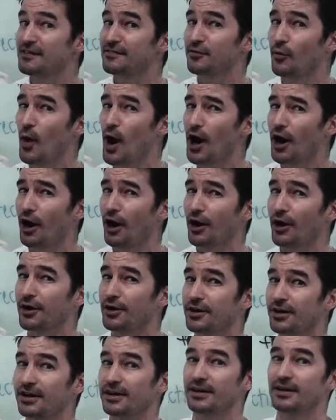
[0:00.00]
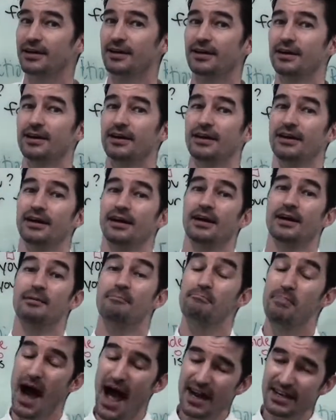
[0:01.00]
of word,
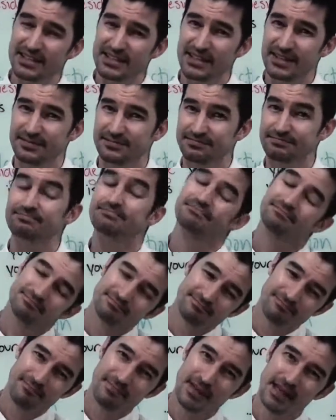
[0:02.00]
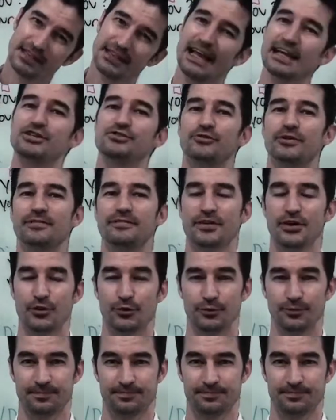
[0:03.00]
but let's review.